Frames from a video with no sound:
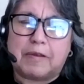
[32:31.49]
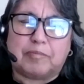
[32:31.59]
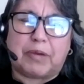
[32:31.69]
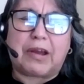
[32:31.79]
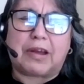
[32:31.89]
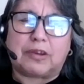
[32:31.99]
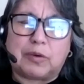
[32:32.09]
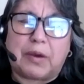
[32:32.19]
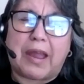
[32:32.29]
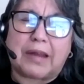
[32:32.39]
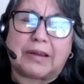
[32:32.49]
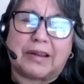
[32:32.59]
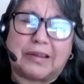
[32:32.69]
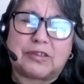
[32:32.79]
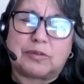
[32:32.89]
But you had
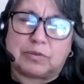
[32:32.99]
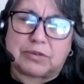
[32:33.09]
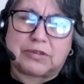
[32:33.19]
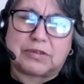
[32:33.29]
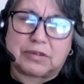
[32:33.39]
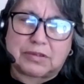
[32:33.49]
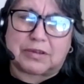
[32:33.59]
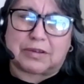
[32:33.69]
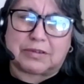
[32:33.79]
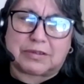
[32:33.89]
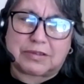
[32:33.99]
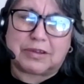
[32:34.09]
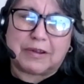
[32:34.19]
least resistance,